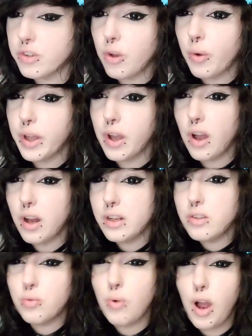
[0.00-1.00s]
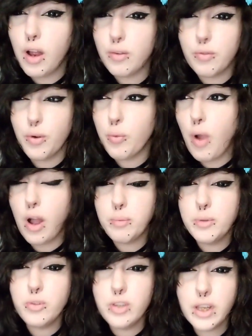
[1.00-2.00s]
is going on is rock
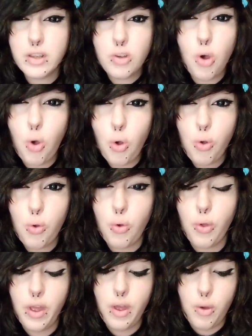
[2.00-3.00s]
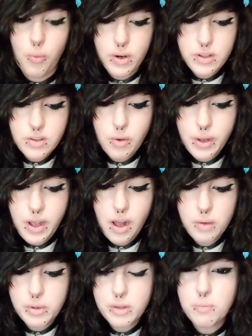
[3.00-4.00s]
music as a whole? What is going
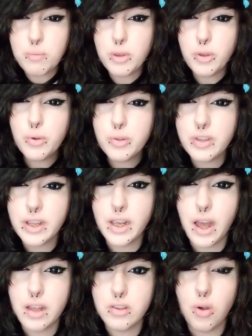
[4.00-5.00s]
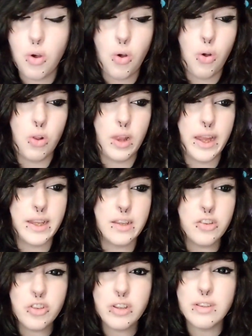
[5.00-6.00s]
on with music as a whole? Like,
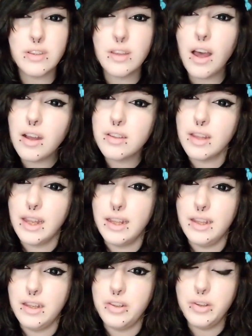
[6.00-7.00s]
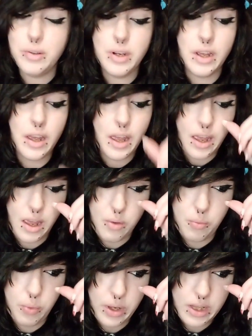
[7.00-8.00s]
this shit sucks lately, dude.
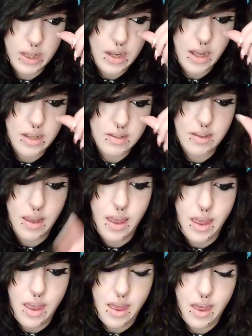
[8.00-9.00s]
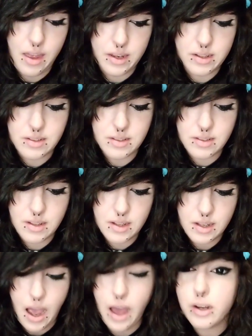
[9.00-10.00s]
It really does. And
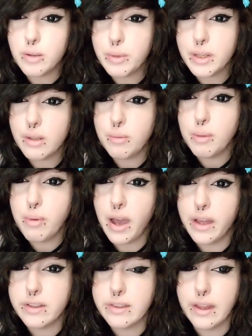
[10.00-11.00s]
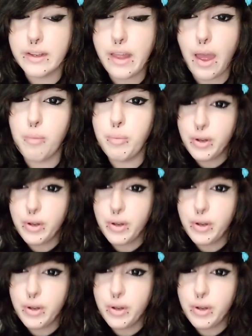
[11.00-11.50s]
I don't mean to be biased like that and